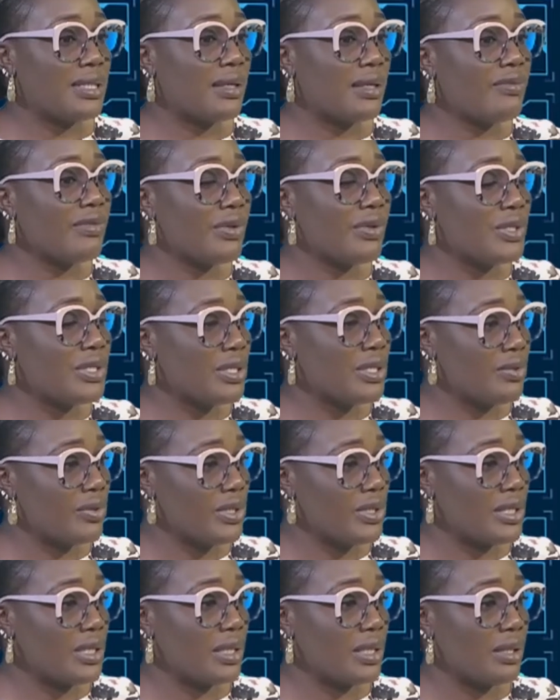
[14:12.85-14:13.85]
very
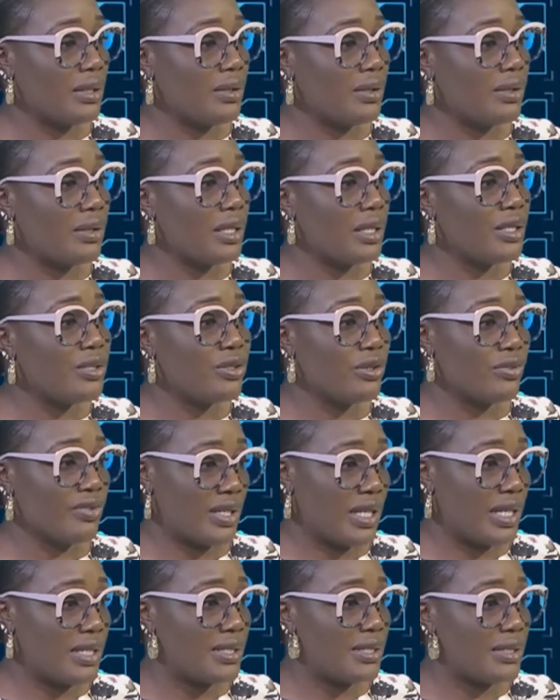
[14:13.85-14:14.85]
seriously the issue of
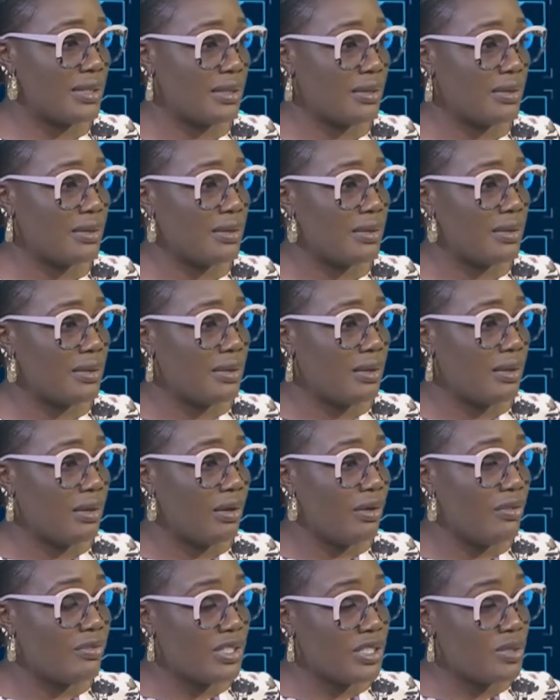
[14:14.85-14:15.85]
counseling
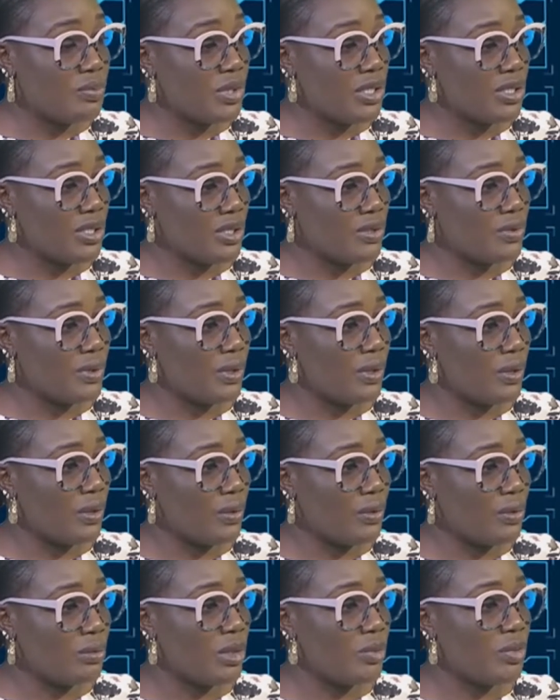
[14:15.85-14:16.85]
of these patients with
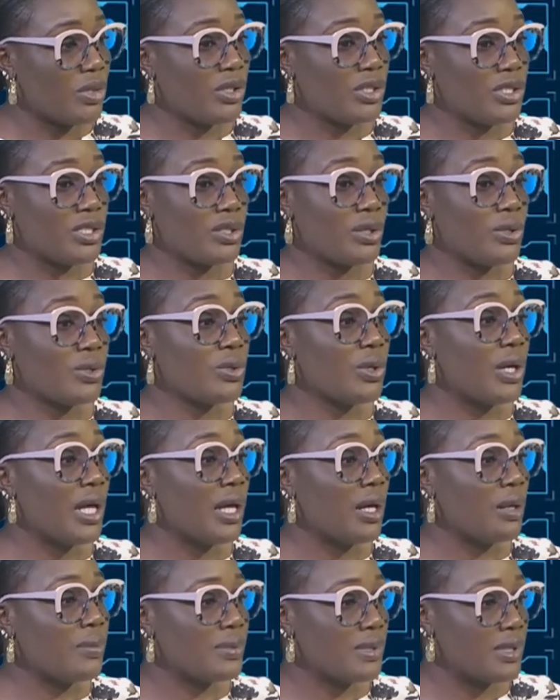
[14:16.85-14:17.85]
glaucoma because it also
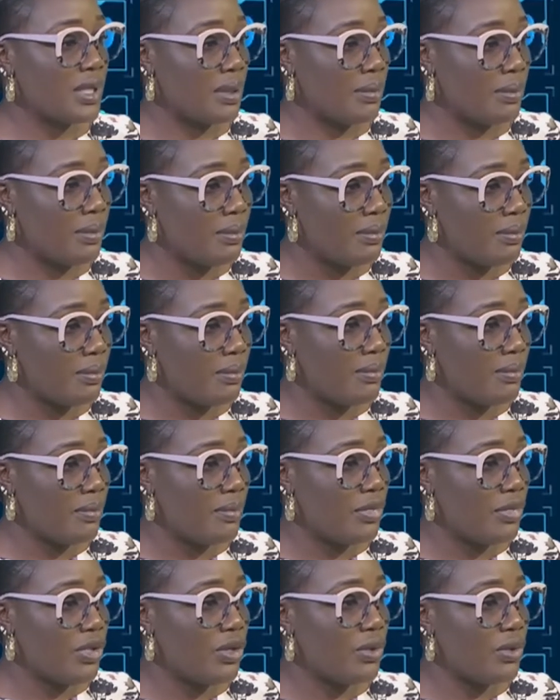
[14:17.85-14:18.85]
helps them,
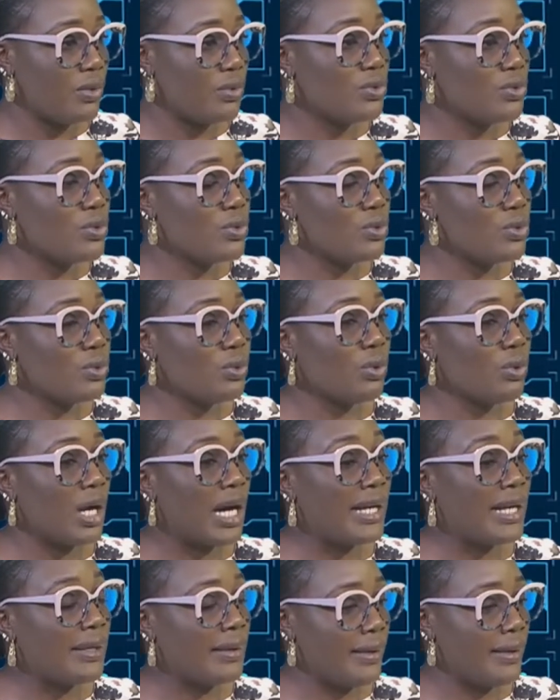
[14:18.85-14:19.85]
you know, to
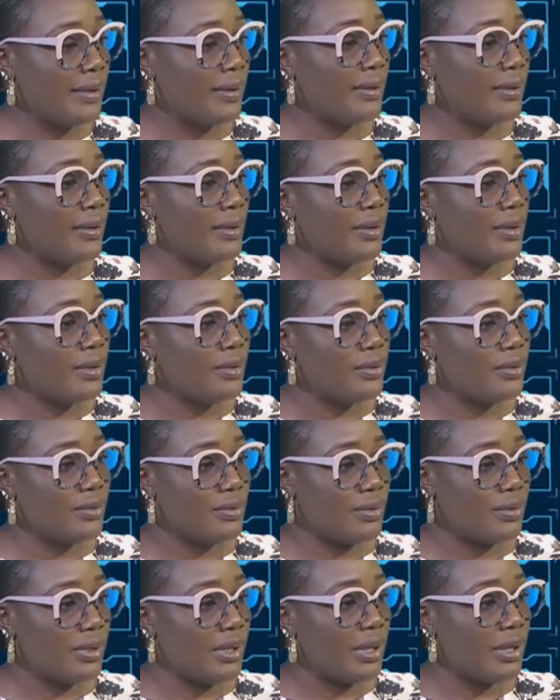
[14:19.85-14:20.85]
adhere
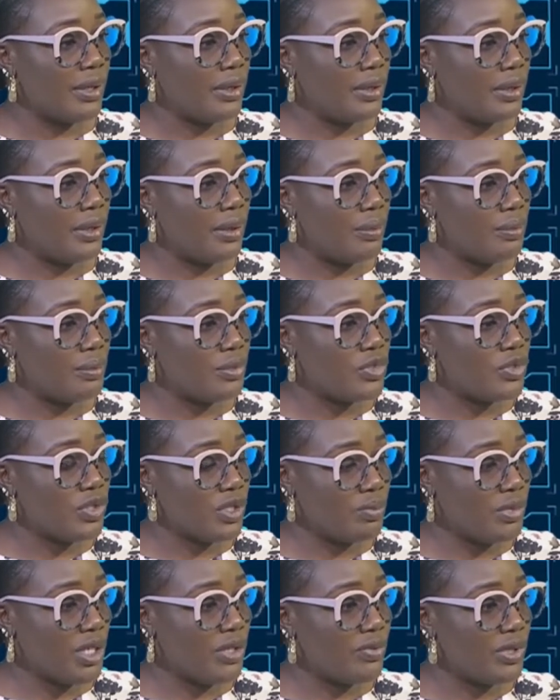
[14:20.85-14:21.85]
to their
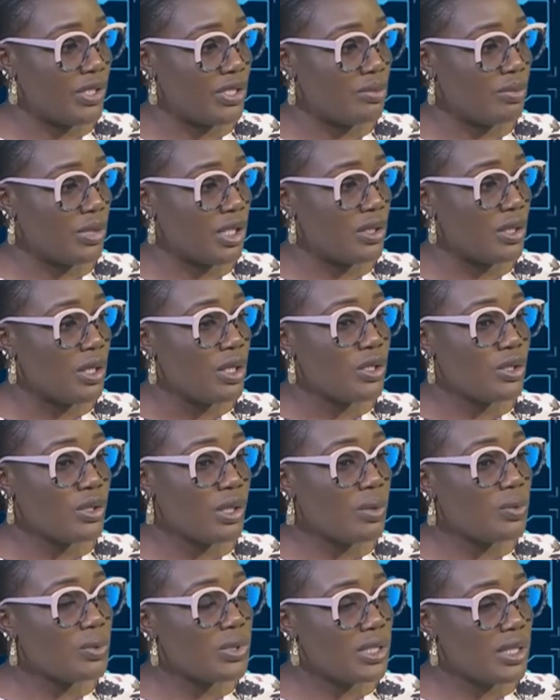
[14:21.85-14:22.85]
treatment regimen. So I
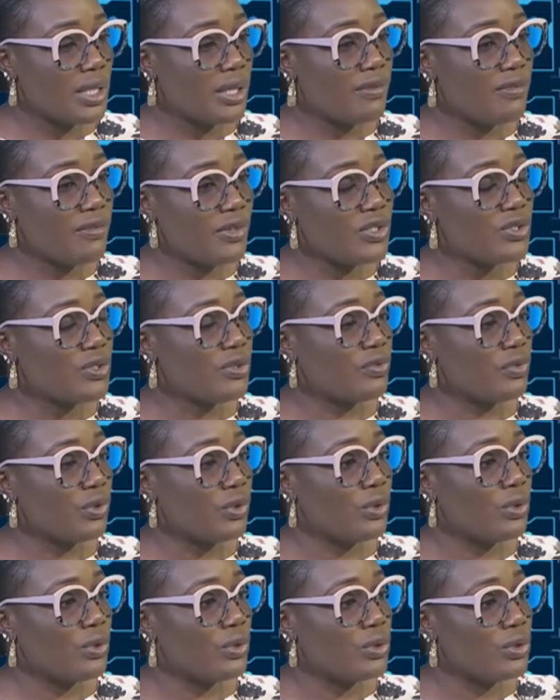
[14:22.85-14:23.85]
would say, first of
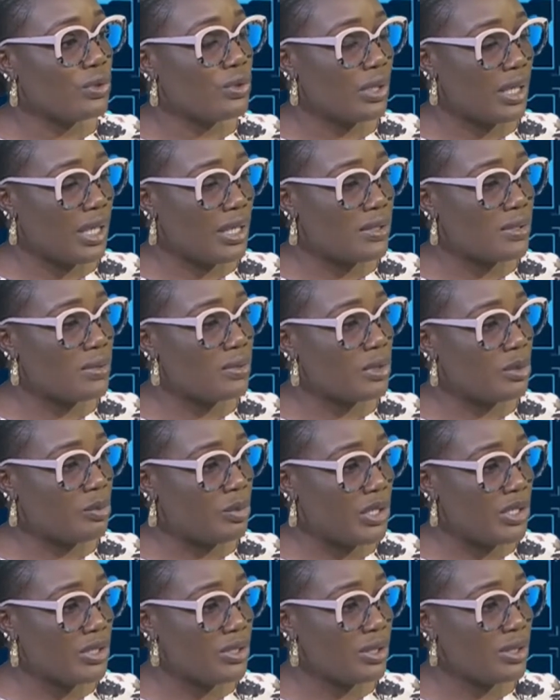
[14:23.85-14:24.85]
all, you counsel the
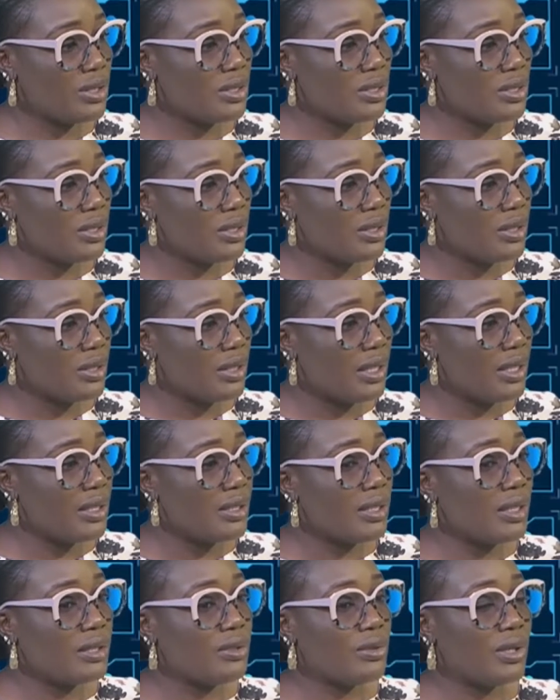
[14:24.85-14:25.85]
patient, and
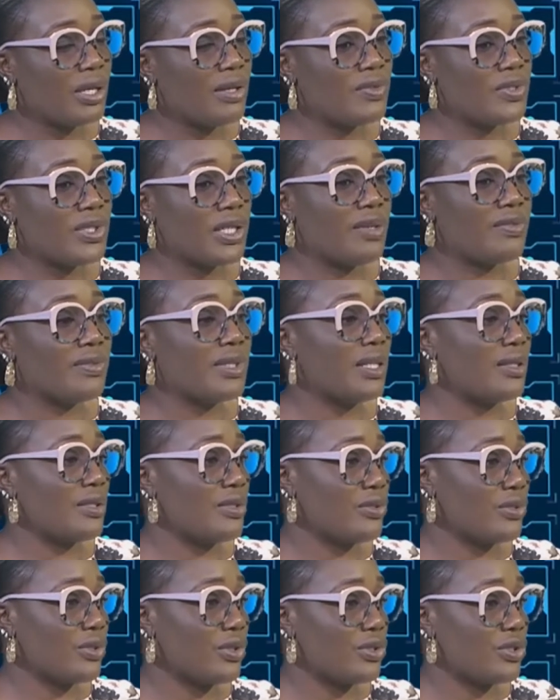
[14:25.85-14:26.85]
then you have to have that
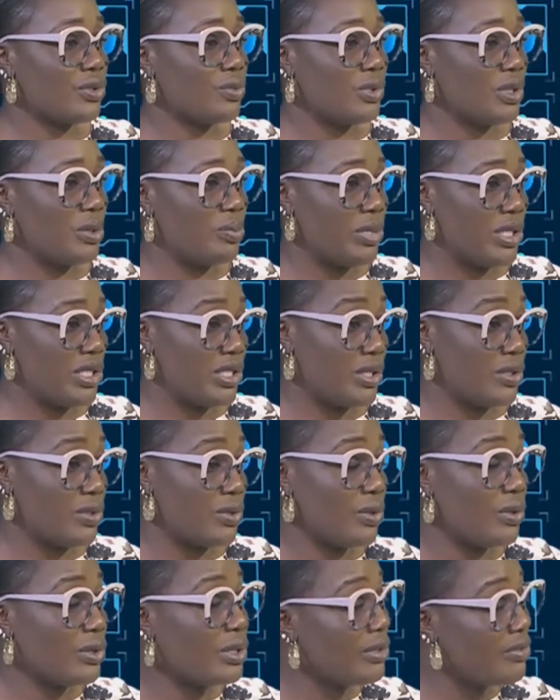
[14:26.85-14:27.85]
discussion with the patient
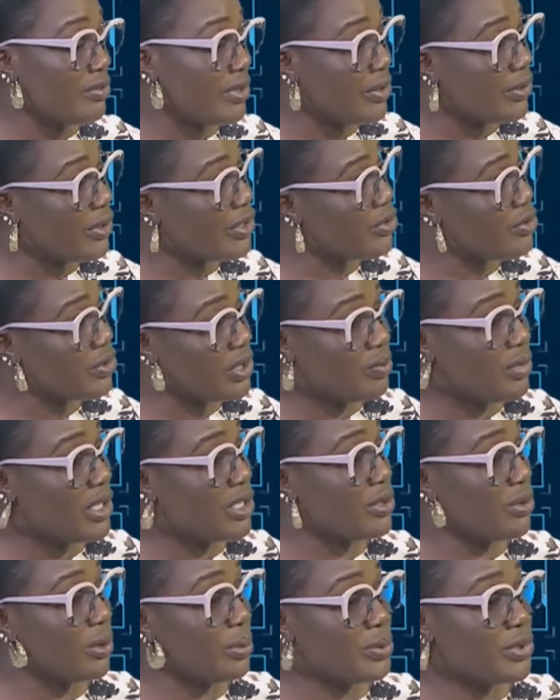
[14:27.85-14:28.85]
on the various
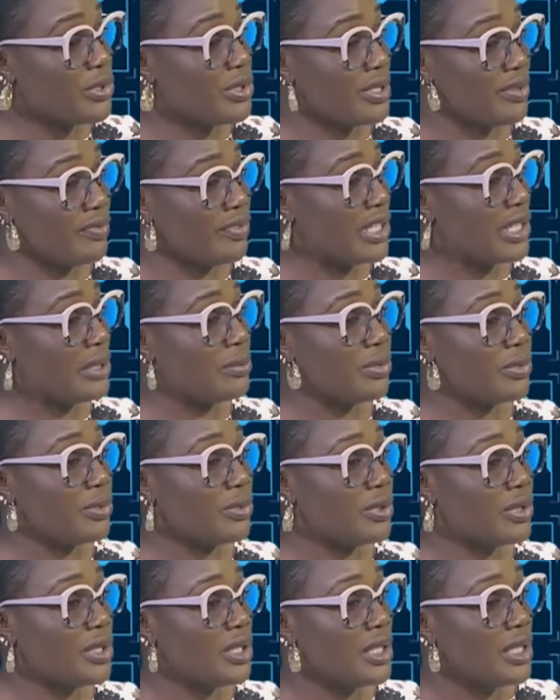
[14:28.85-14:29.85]
treatment options available.
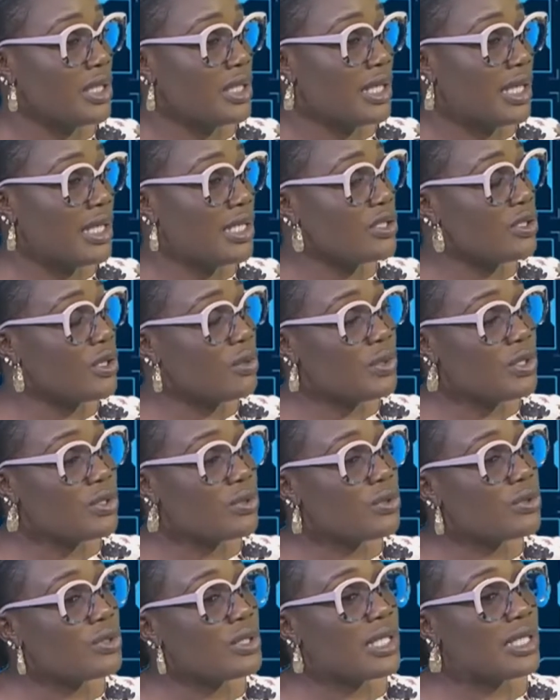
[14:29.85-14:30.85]
And it's always
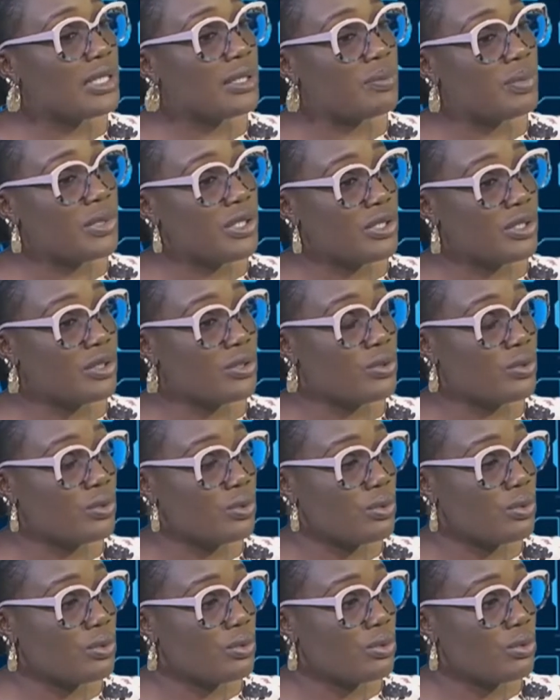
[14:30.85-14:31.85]
good to let the patient
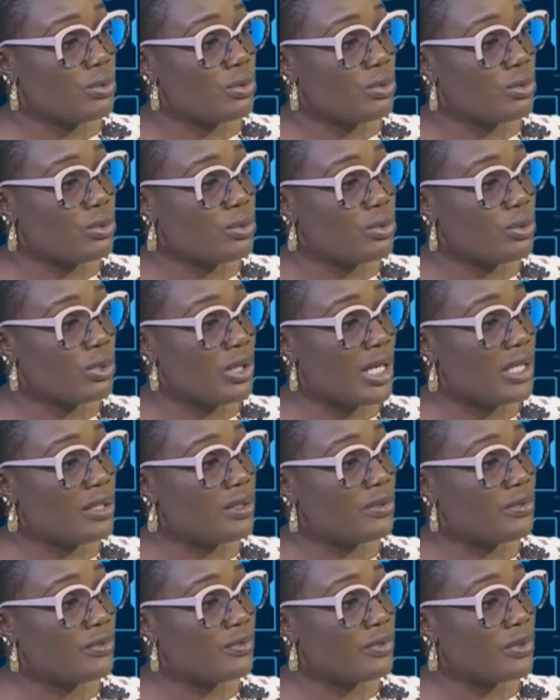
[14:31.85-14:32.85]
to kind
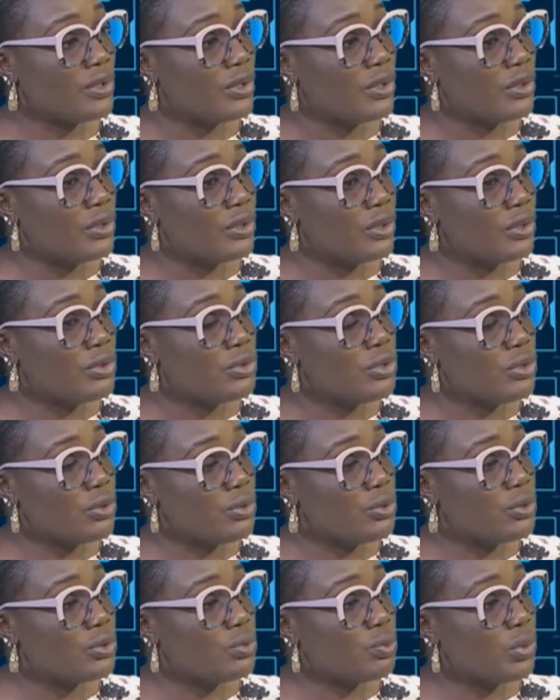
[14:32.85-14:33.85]
of
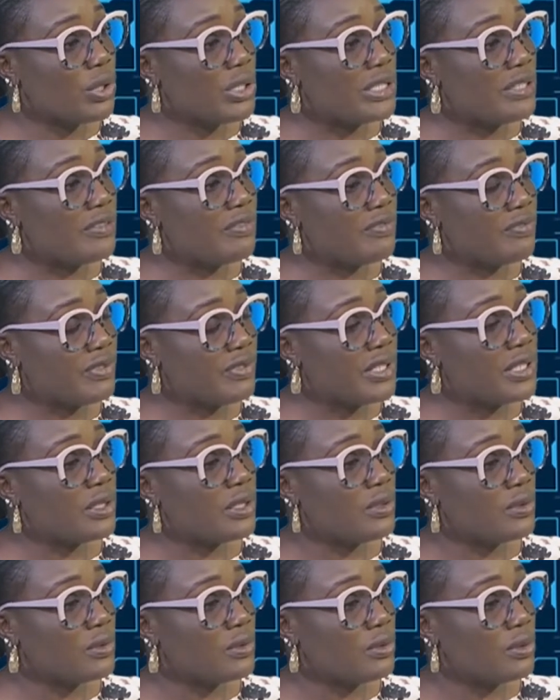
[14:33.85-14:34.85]
choose what they
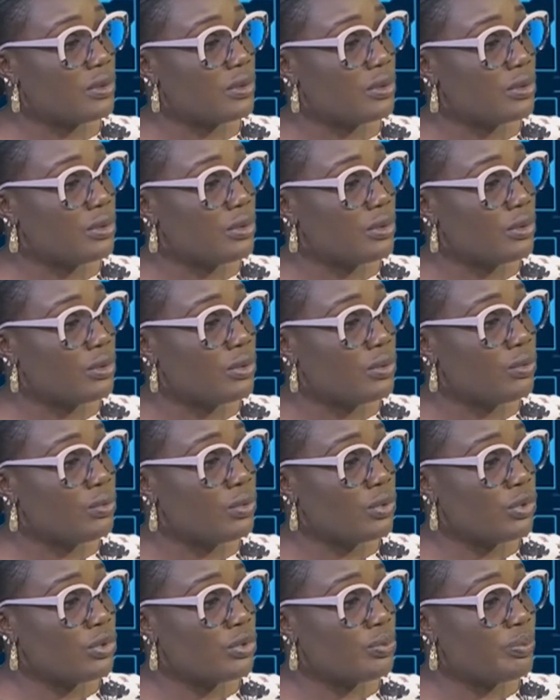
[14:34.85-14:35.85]
feel
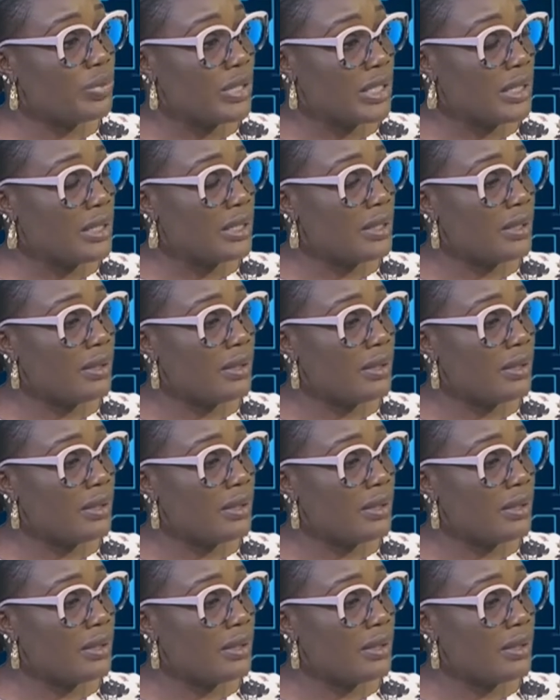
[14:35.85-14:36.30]
would be